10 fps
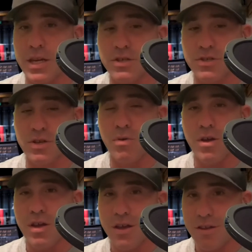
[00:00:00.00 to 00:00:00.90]
So
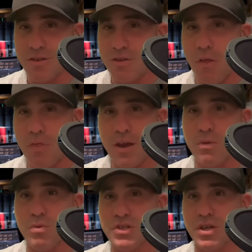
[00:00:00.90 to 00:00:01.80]

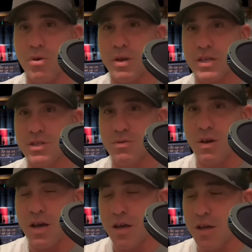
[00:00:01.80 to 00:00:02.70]
nothing was going
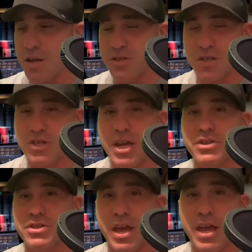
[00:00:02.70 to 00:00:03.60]
to
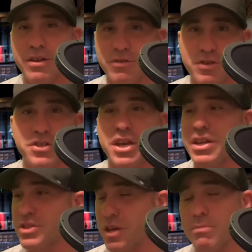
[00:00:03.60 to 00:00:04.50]
change that or to
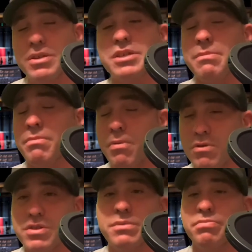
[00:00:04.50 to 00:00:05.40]
change him, the type of
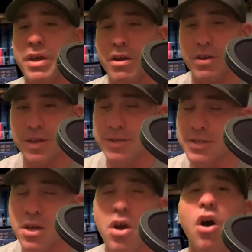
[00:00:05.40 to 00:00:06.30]
person and player he is.
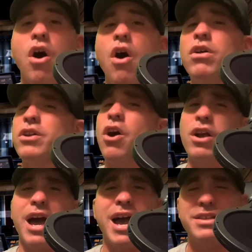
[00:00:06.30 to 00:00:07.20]
All in all,
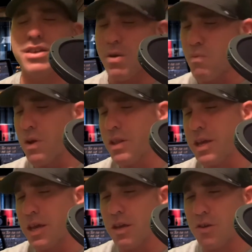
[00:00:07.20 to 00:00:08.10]
guys, a
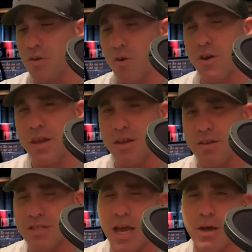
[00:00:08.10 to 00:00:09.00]
really good
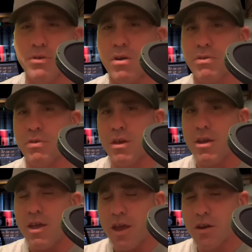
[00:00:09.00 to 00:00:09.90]
down-to-earth
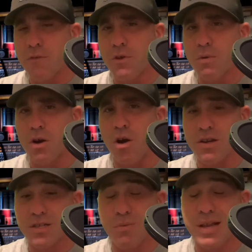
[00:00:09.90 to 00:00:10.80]
interview with
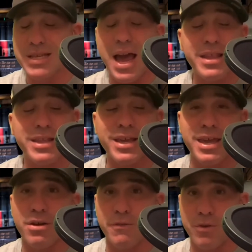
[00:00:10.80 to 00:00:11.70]
Carson Wentz. I think he
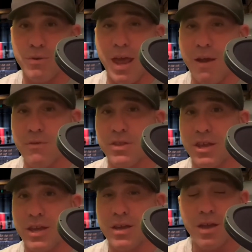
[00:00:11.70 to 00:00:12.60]
interviewed
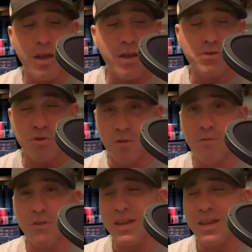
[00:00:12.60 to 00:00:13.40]
everything truthfully.